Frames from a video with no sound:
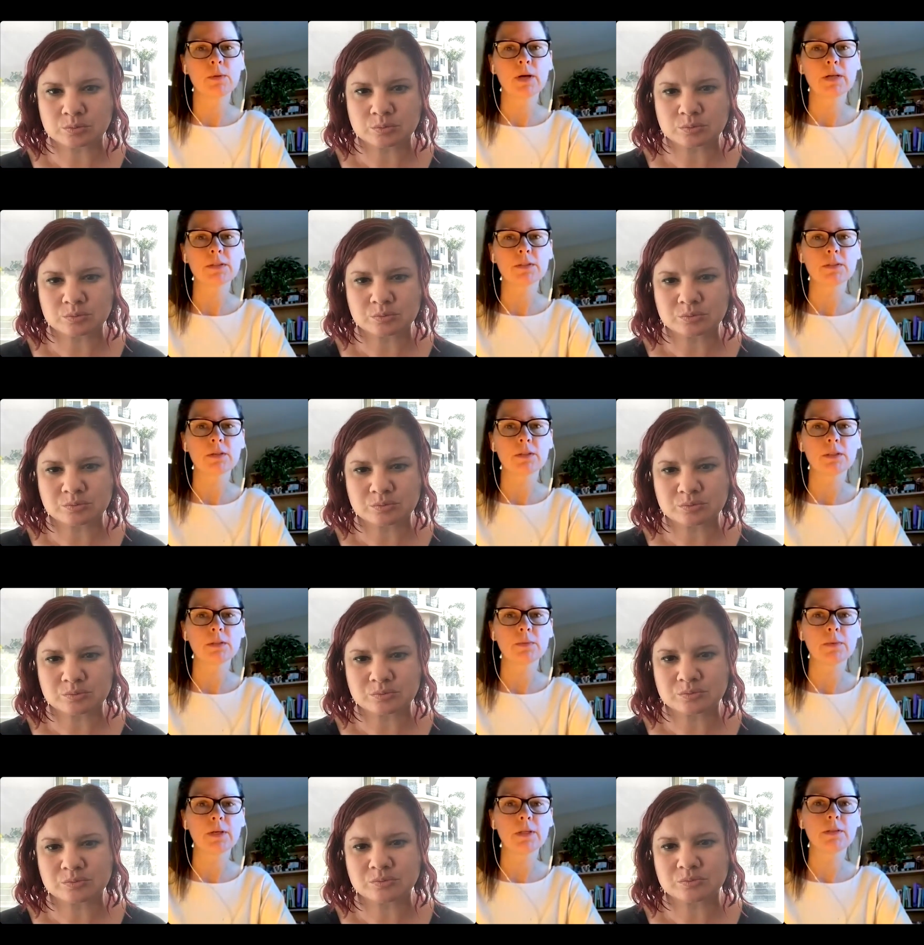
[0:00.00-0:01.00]
Speaker 1: I
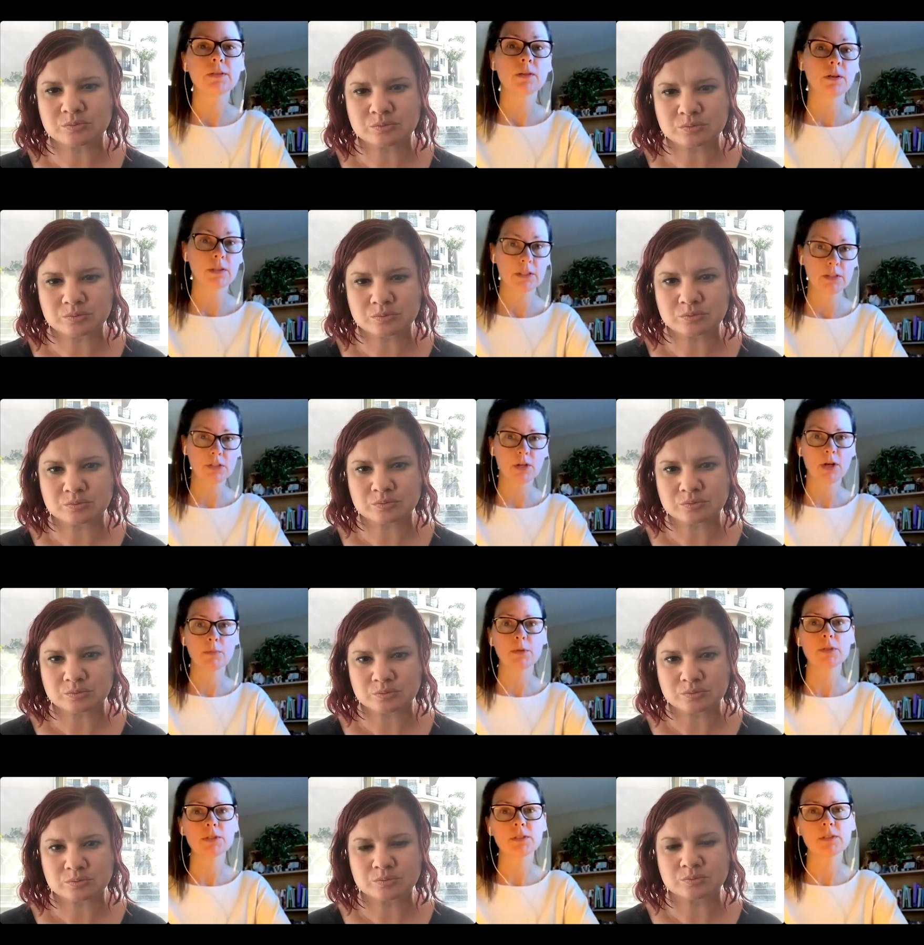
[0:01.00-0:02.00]
started with Darlene
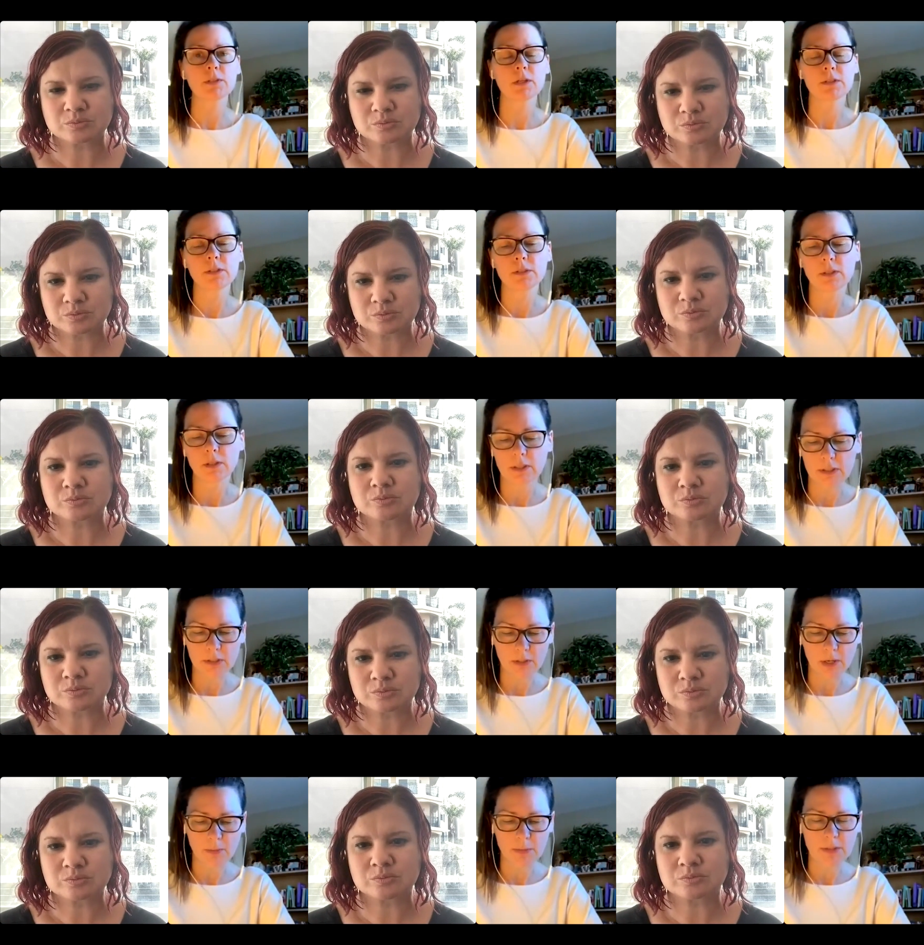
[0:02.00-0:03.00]
Chalmers, Dr.
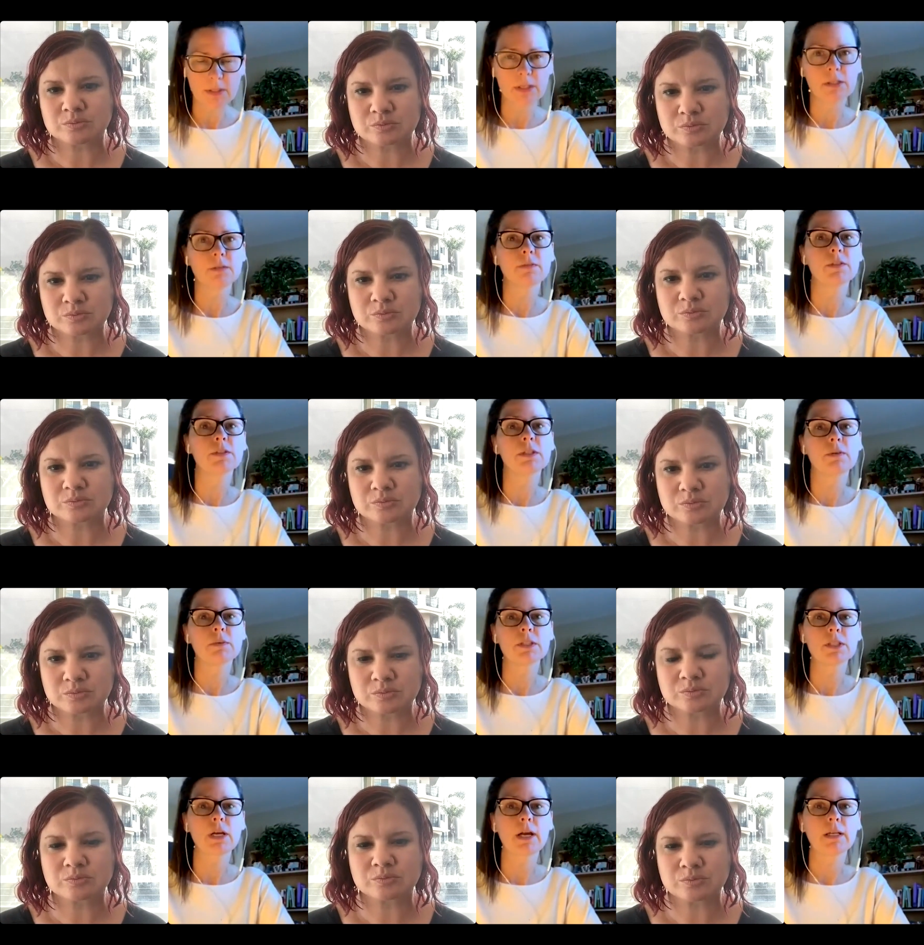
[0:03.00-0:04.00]
Darlene Chalmers at University
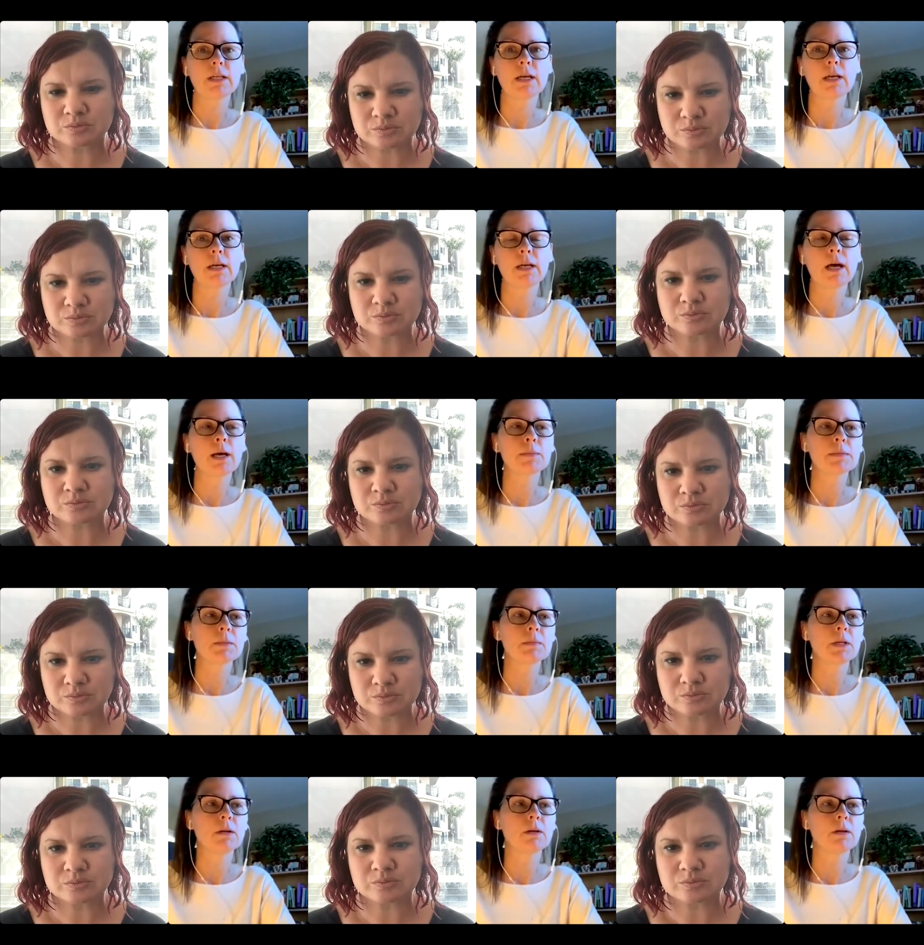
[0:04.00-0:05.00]
Regina, um,
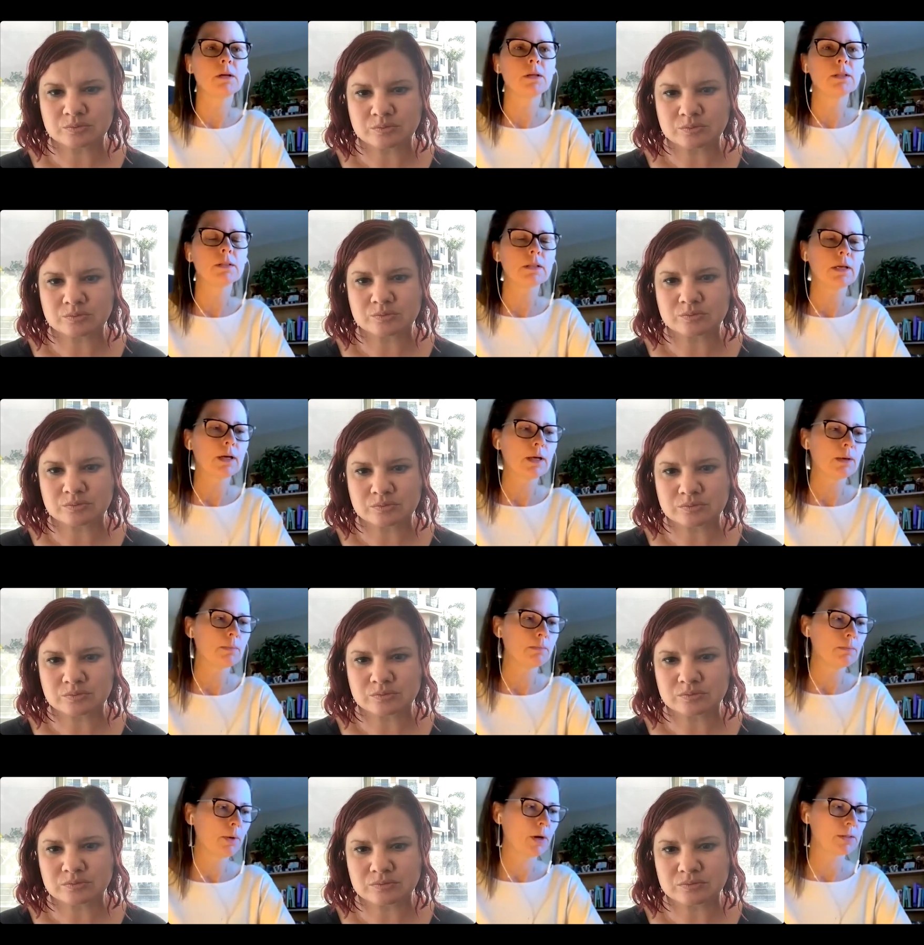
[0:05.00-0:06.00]
something called
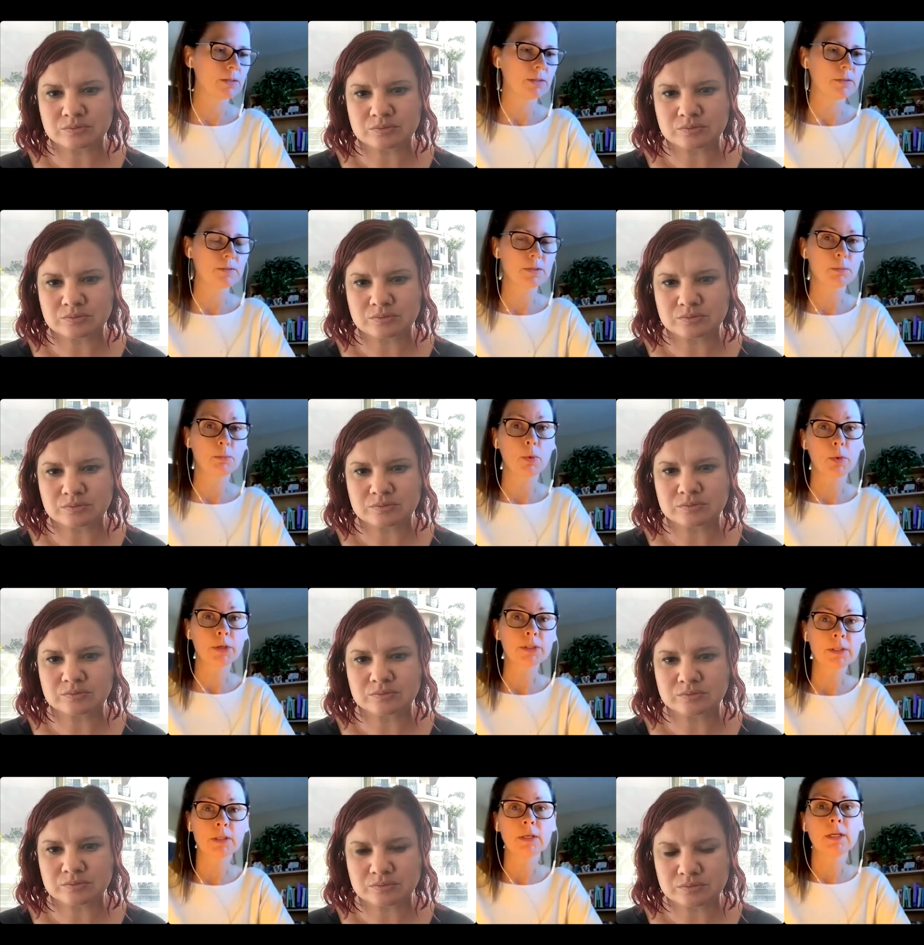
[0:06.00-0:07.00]
um, positive
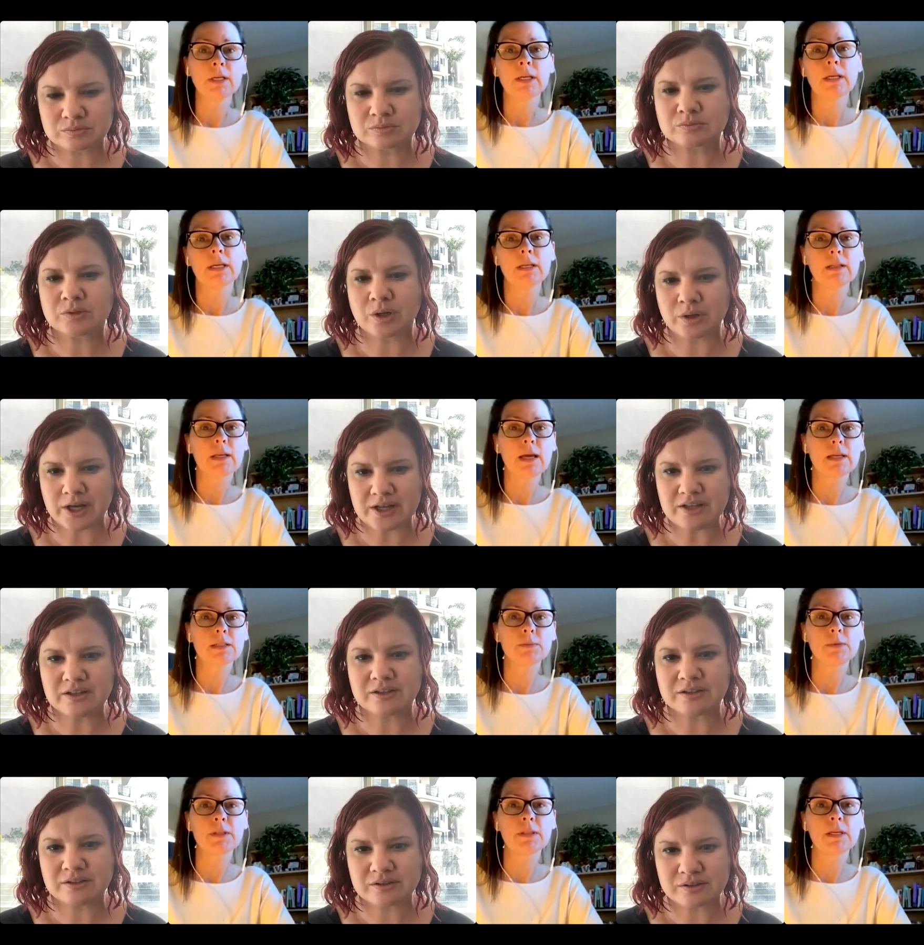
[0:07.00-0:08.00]
support. And uh-huh.
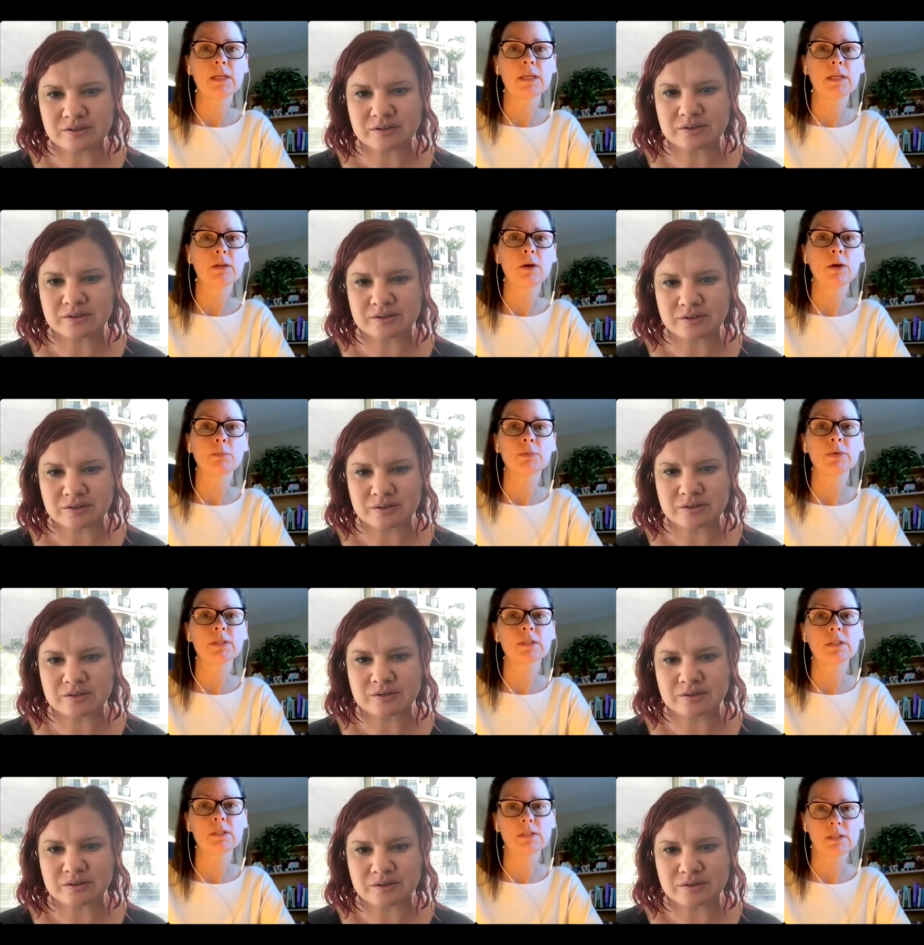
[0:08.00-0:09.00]
that's within our
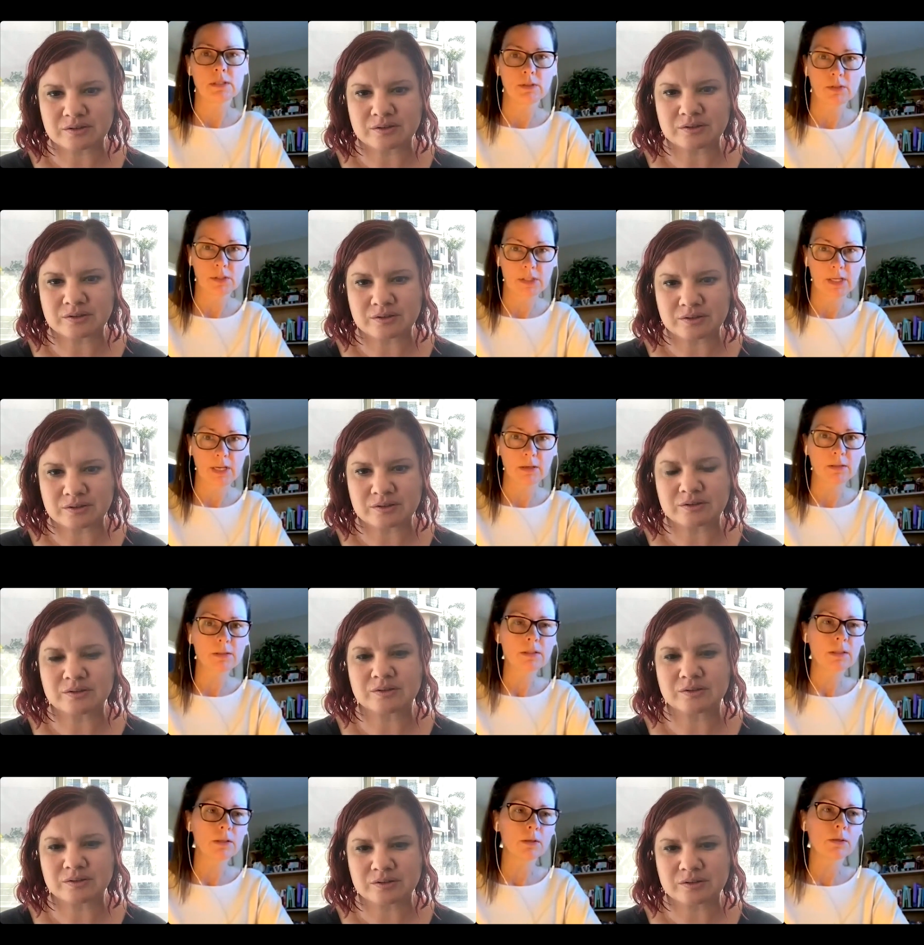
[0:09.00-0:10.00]
prisons and our
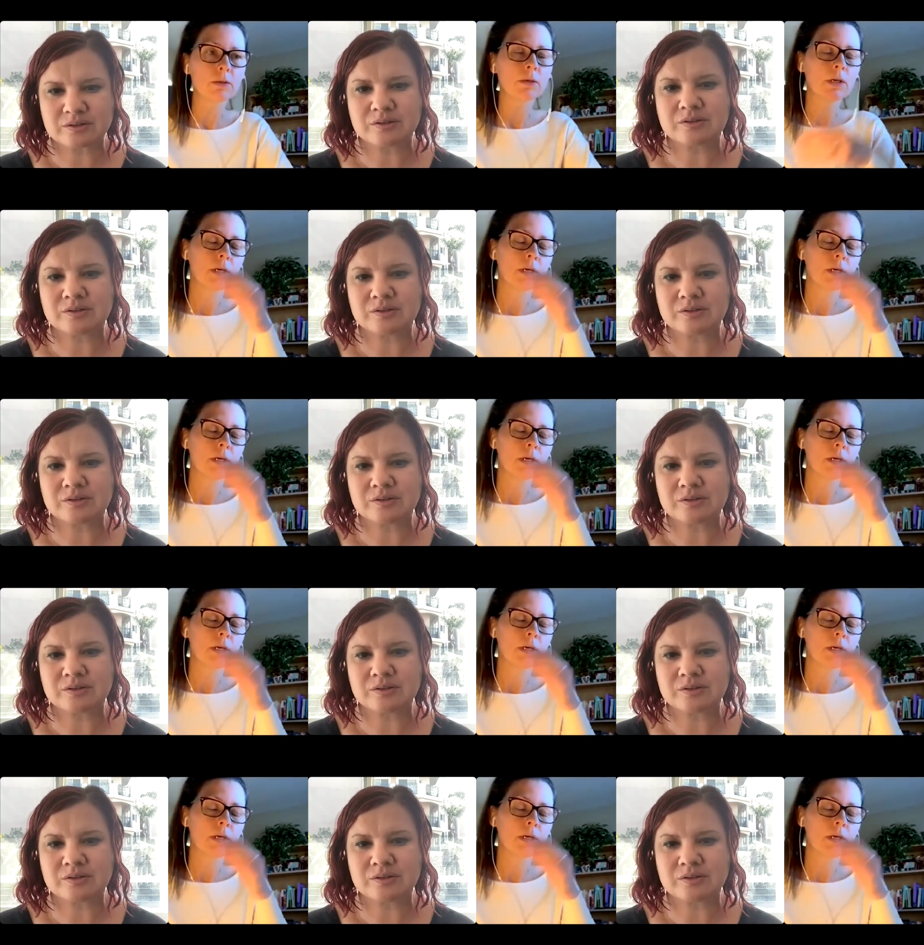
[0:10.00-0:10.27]
jails here.